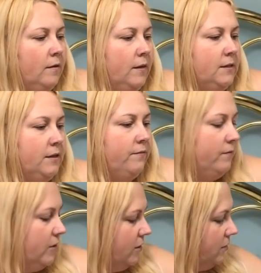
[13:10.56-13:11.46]
this in
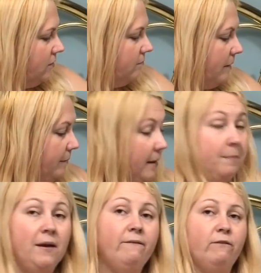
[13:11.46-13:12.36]
first, my
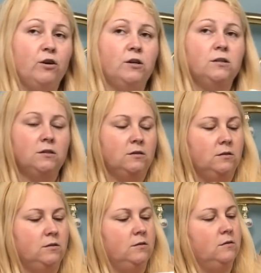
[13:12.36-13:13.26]
paper in first,
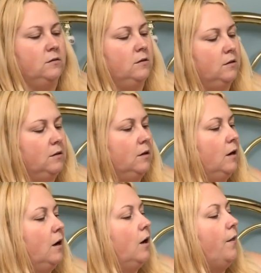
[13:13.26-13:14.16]

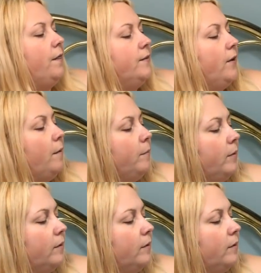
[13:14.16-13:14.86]
on the top.